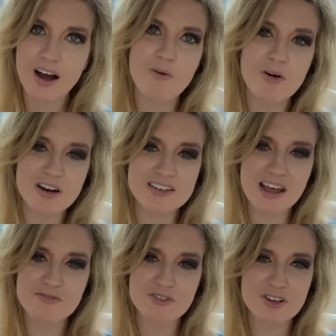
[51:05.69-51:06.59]
Ah, oh, what a
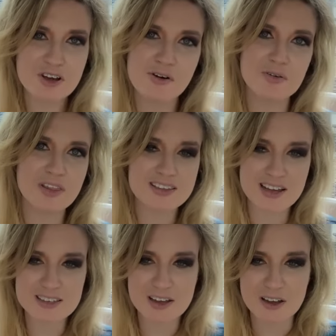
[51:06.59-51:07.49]
day for you. That
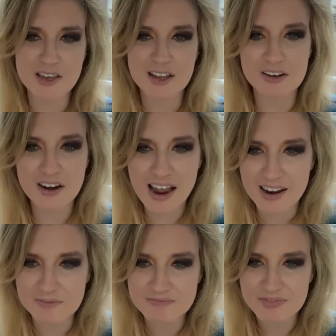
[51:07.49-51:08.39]
sounds like a killer day.